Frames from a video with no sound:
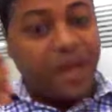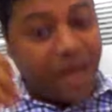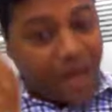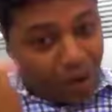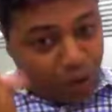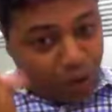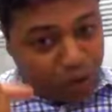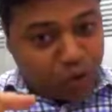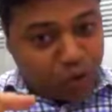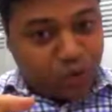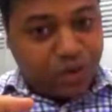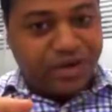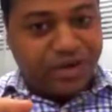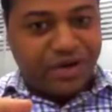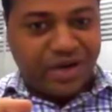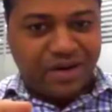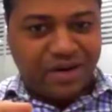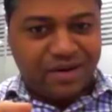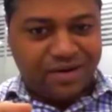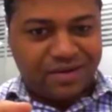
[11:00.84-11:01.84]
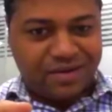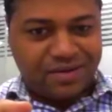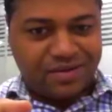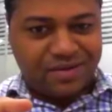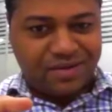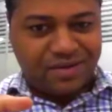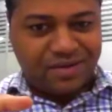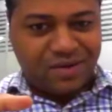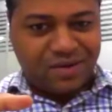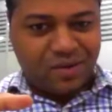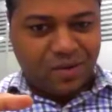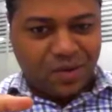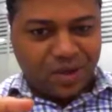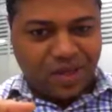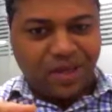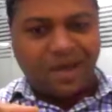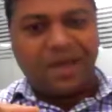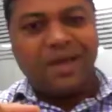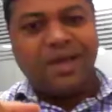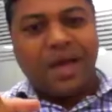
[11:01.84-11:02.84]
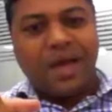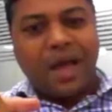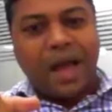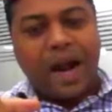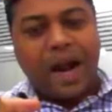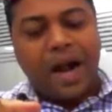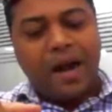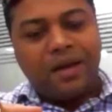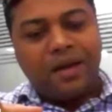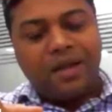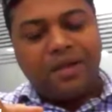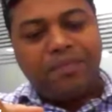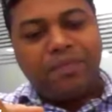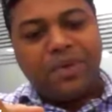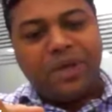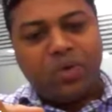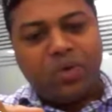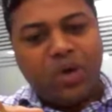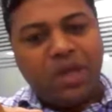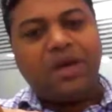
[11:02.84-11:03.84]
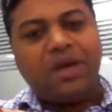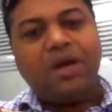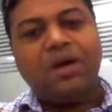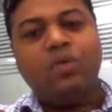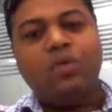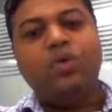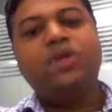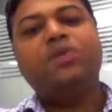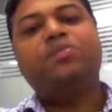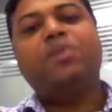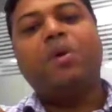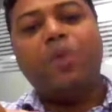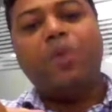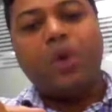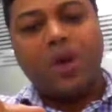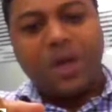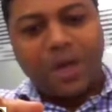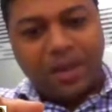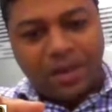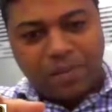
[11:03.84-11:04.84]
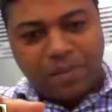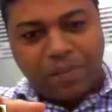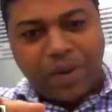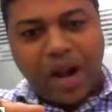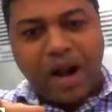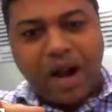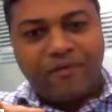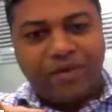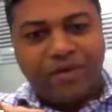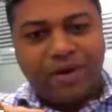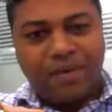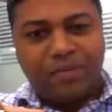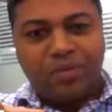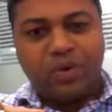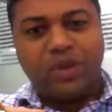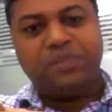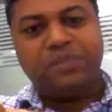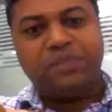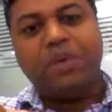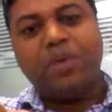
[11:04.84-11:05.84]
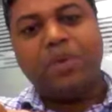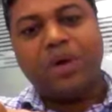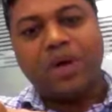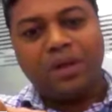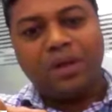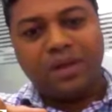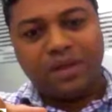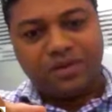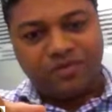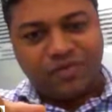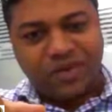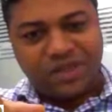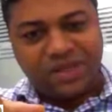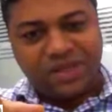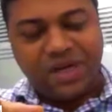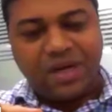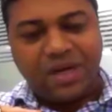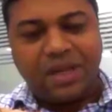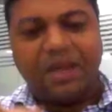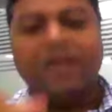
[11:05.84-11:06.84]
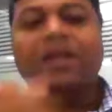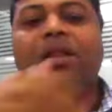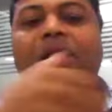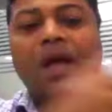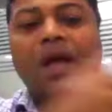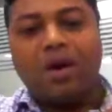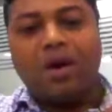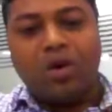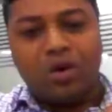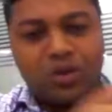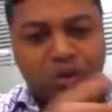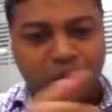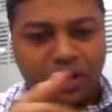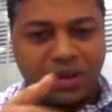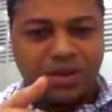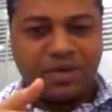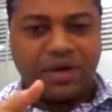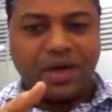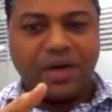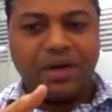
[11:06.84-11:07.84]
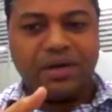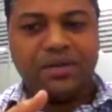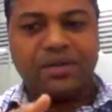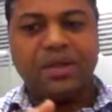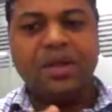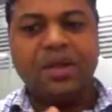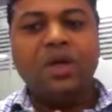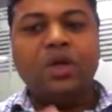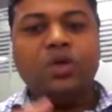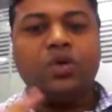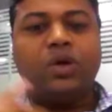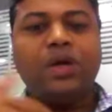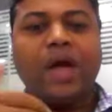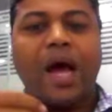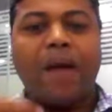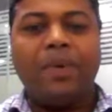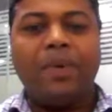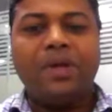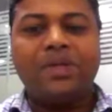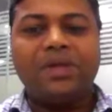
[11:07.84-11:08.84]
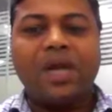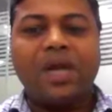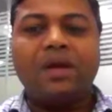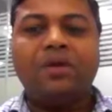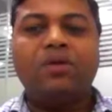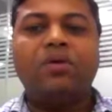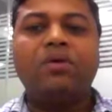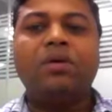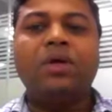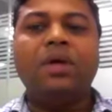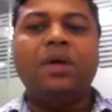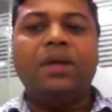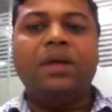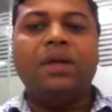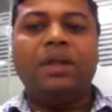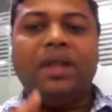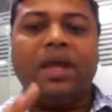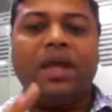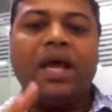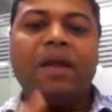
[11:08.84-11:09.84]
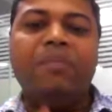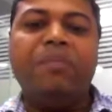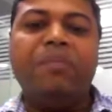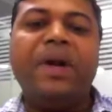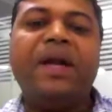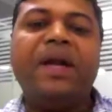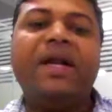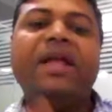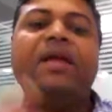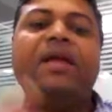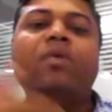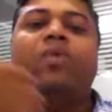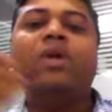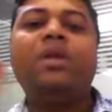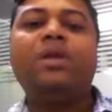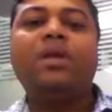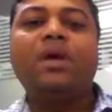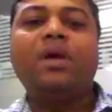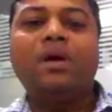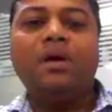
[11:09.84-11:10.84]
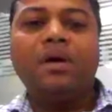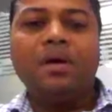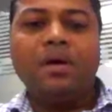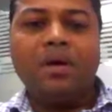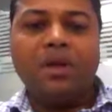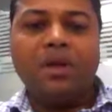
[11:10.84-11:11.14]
they are also the trainers. Okay. And the unicorn who is promoting the platform, who is promoting this facility, they are also the trainers. So it happens like, they are meeting with the